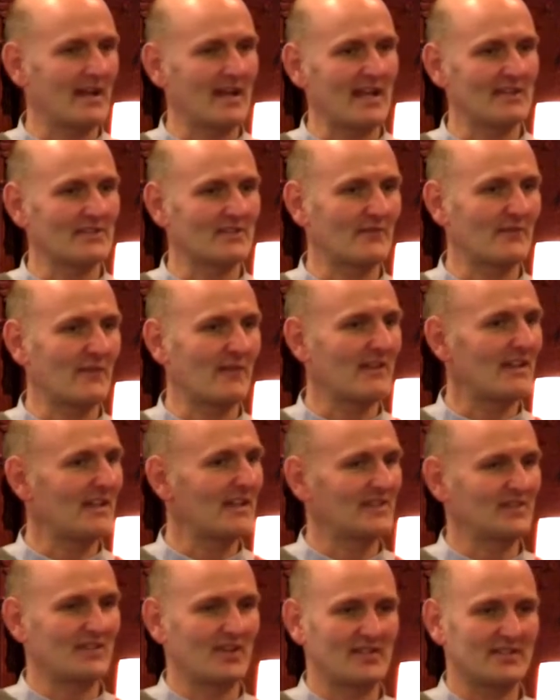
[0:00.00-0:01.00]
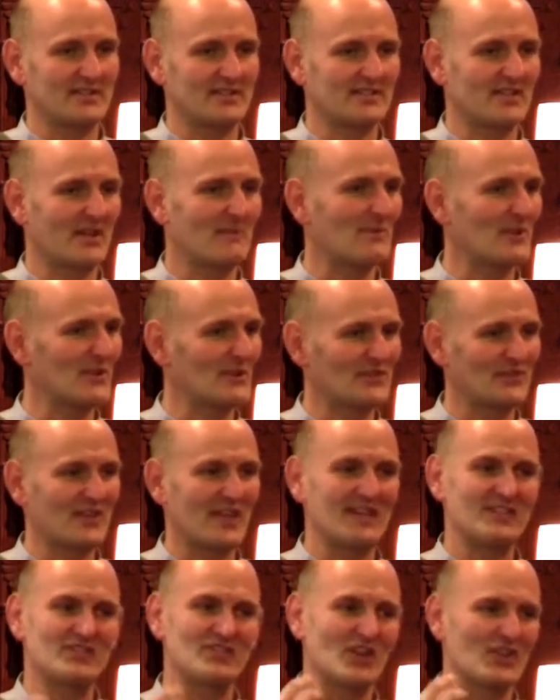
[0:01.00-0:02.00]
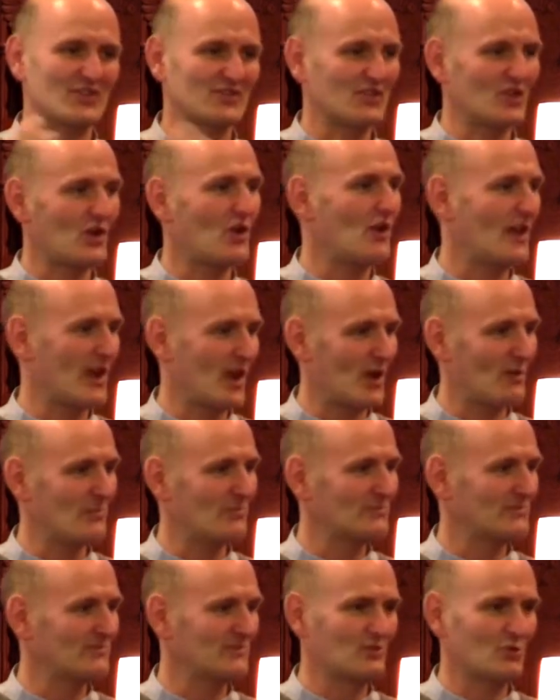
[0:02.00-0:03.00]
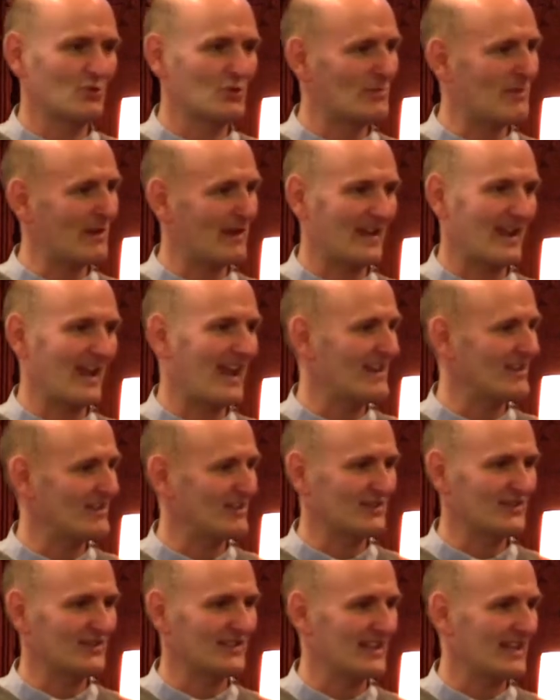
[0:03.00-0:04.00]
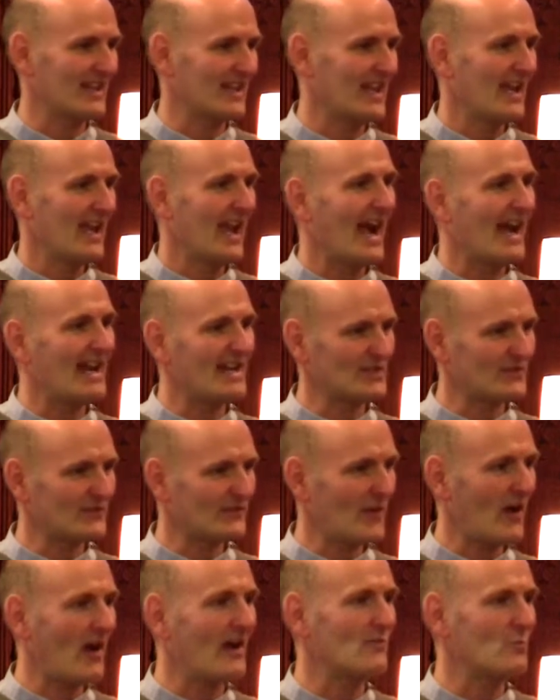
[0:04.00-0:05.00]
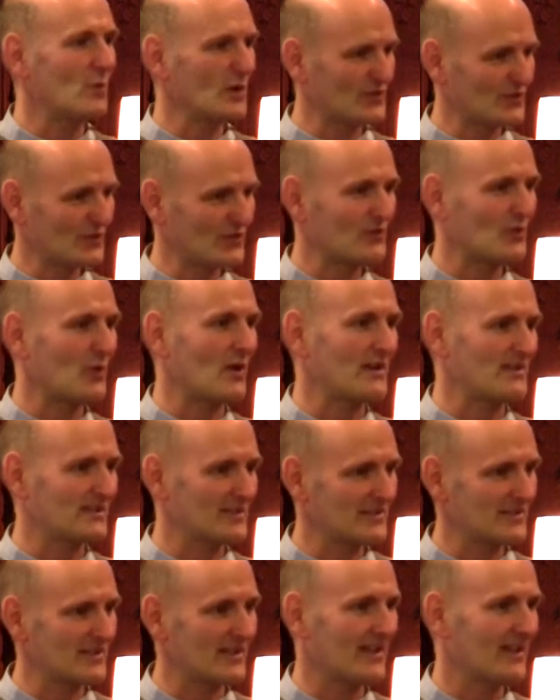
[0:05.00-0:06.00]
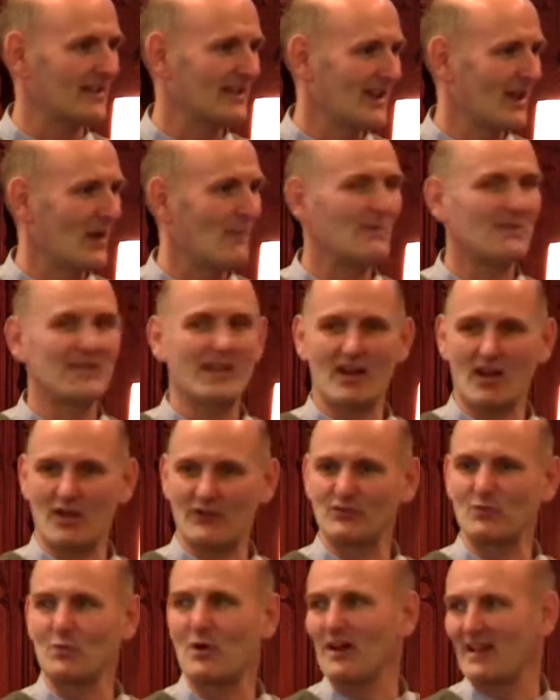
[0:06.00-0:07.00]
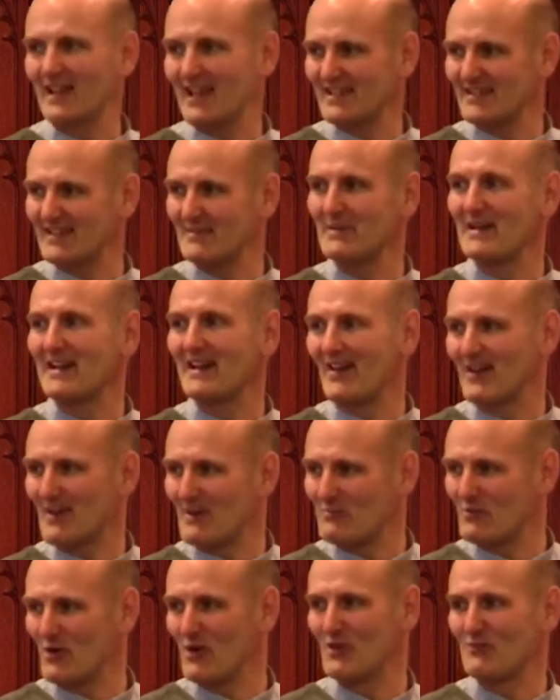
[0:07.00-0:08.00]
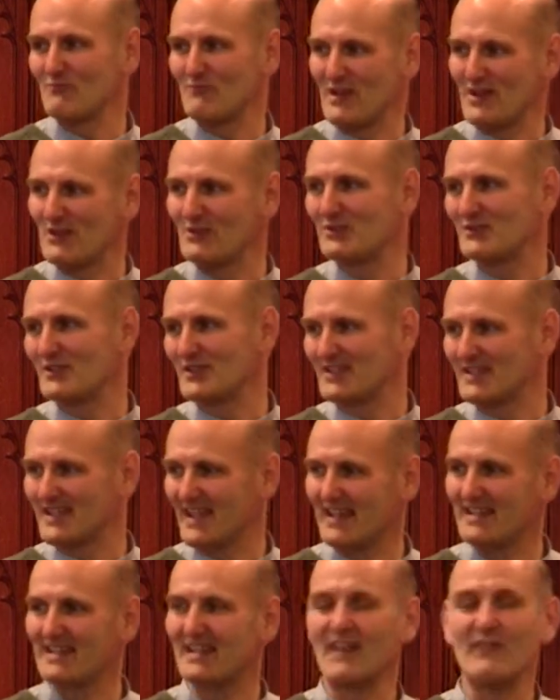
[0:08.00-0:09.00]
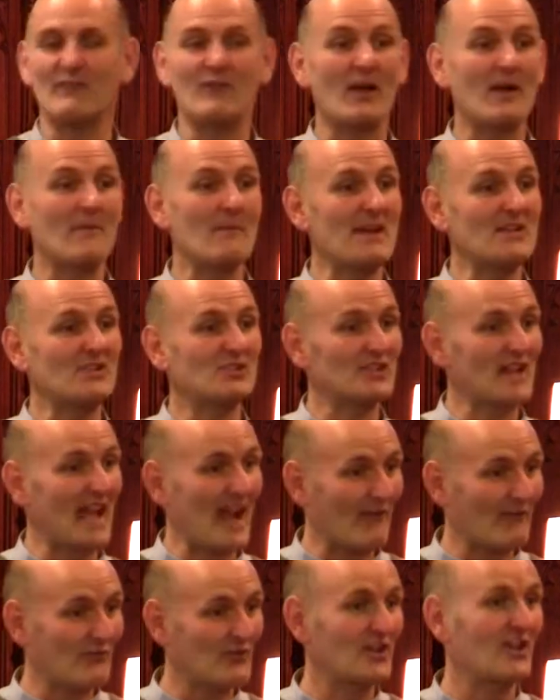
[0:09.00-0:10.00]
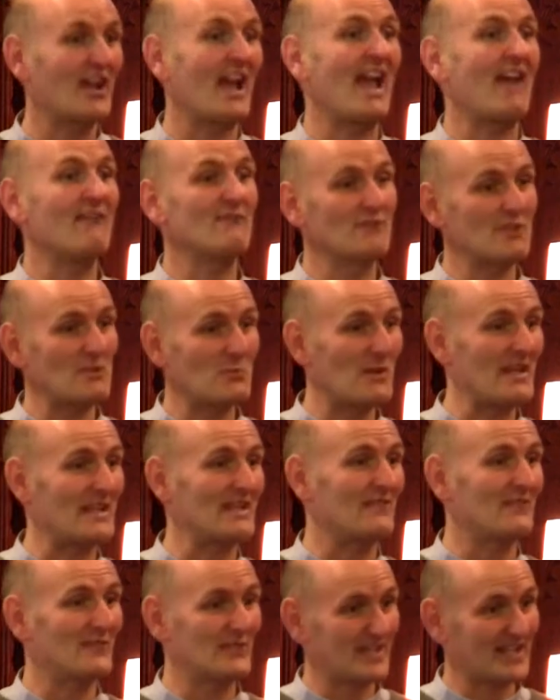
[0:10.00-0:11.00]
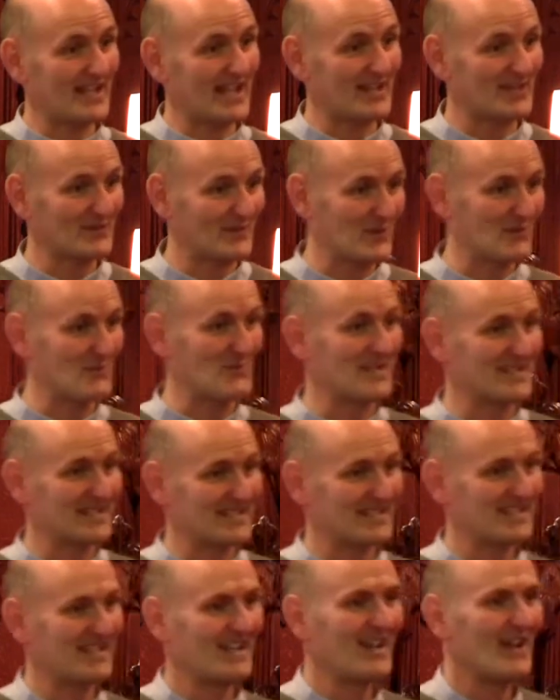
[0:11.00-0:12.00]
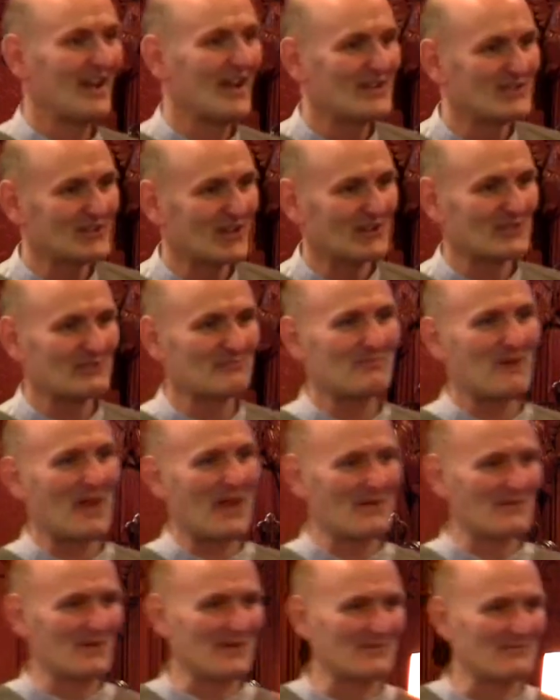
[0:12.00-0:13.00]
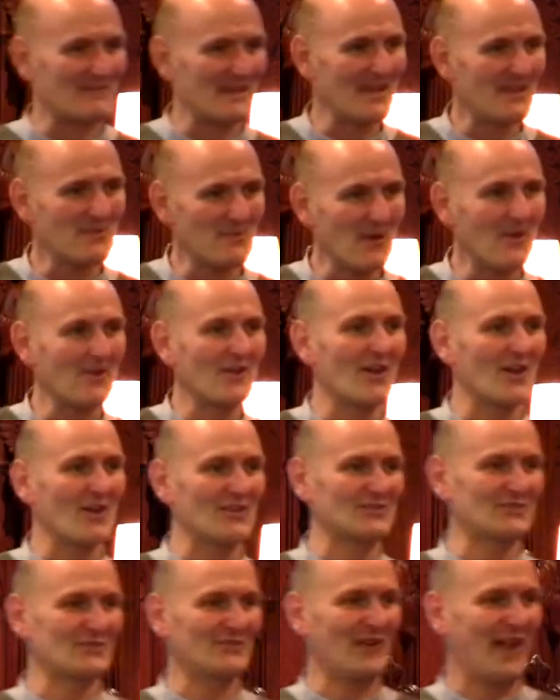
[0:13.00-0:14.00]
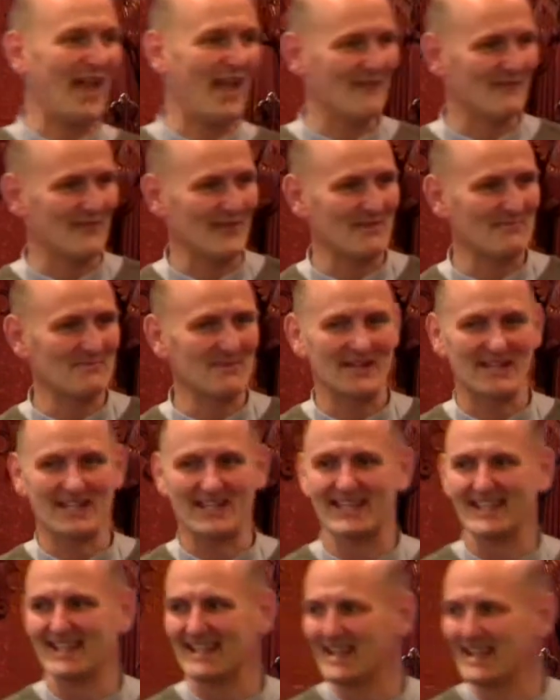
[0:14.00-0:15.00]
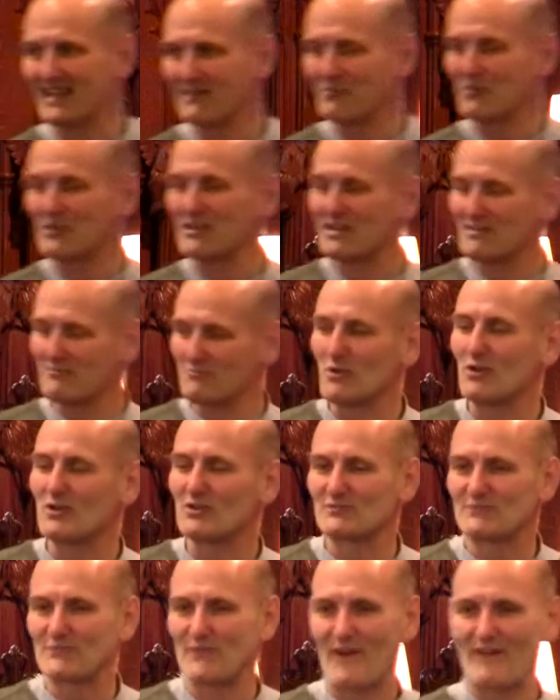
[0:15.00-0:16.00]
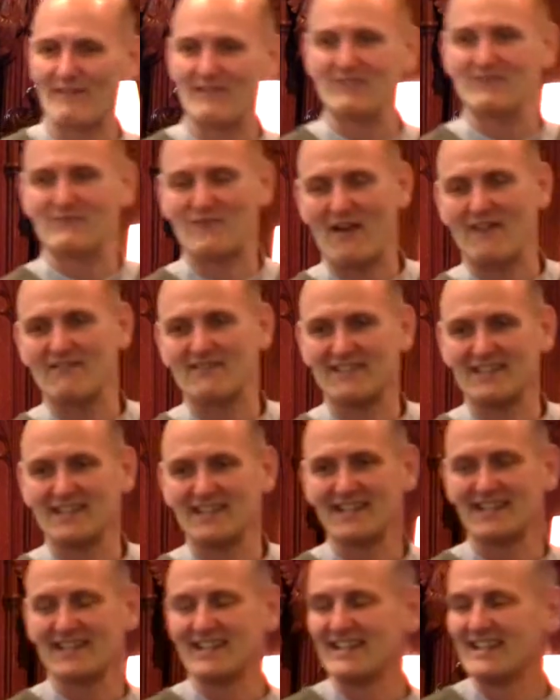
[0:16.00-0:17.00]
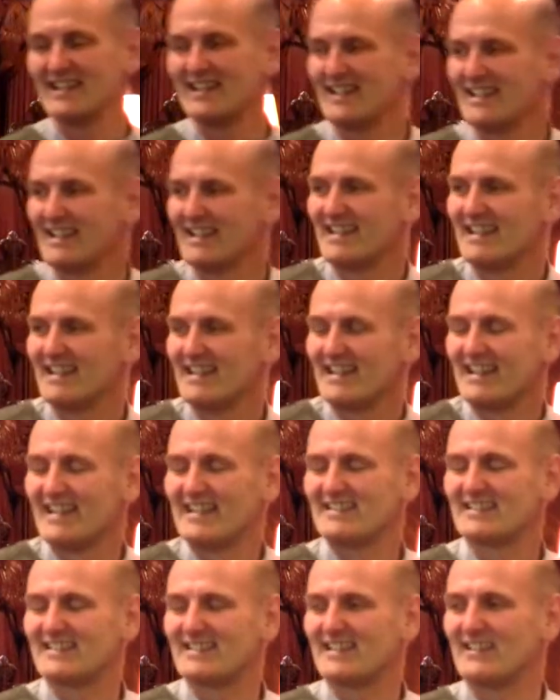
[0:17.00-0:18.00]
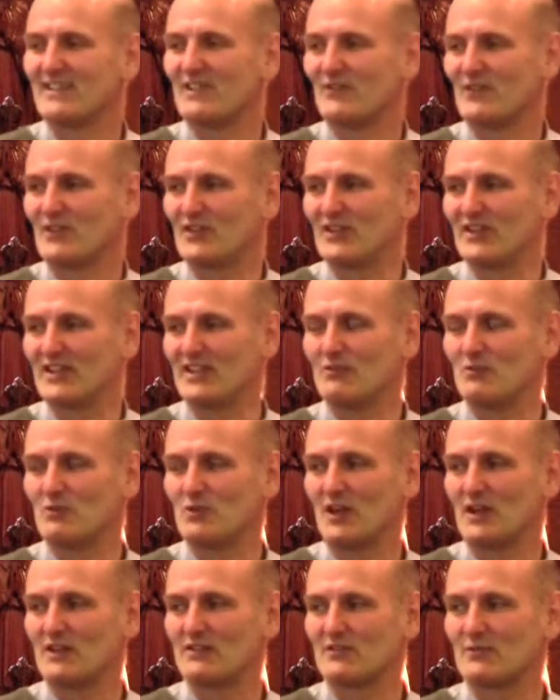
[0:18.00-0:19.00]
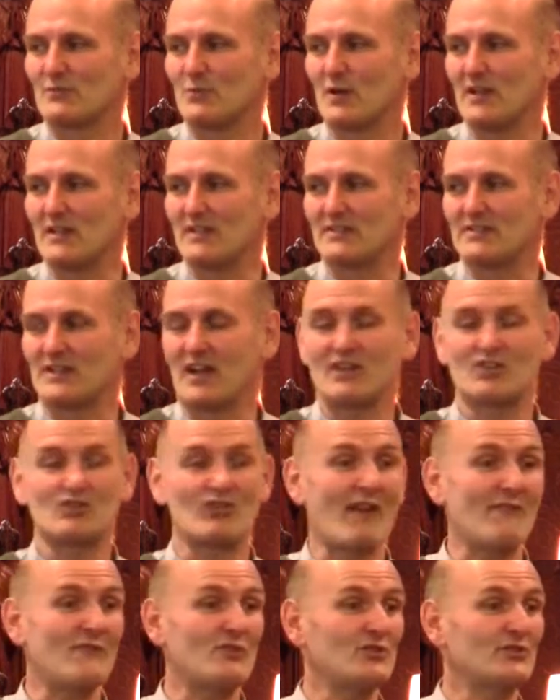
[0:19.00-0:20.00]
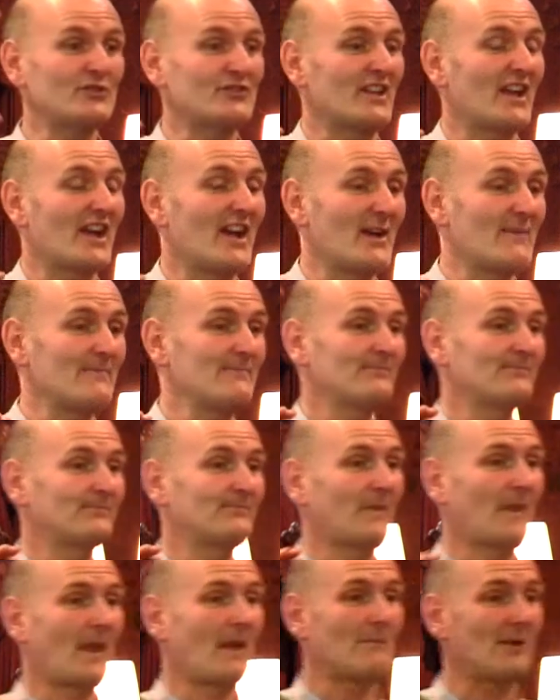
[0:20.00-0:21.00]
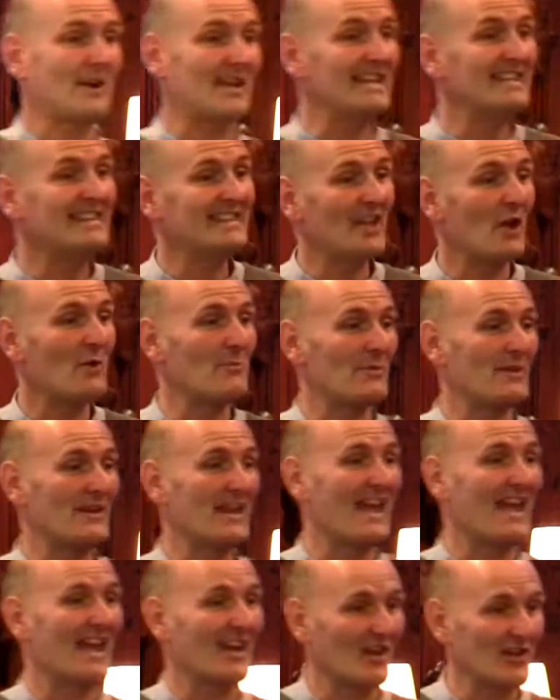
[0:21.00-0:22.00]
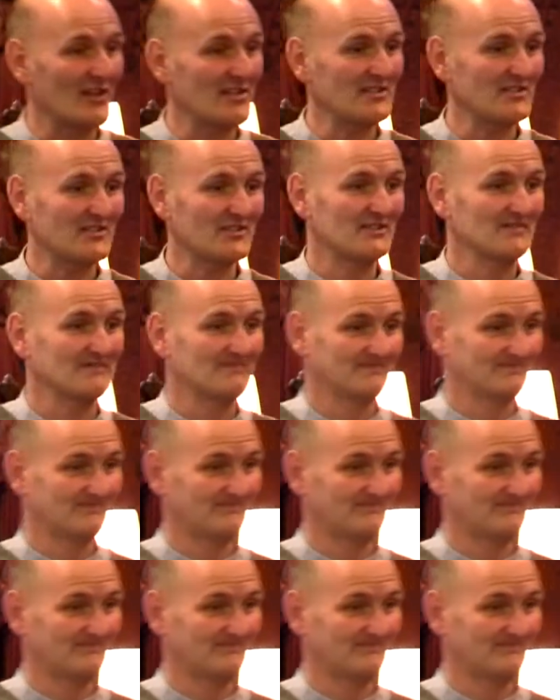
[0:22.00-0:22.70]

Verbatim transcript: and has a very exciting time because they just can't help talk about it endlessly. And it's fine once or twice, isn't it? But then after a while, I guess it's a bit like a broken record. And, and if I mention Africa every week for the next few weeks, just bear with me. It won't last forever, but it, it really was very, very significant in all kinds of ways. I traveled um, by Ethiopian Airlines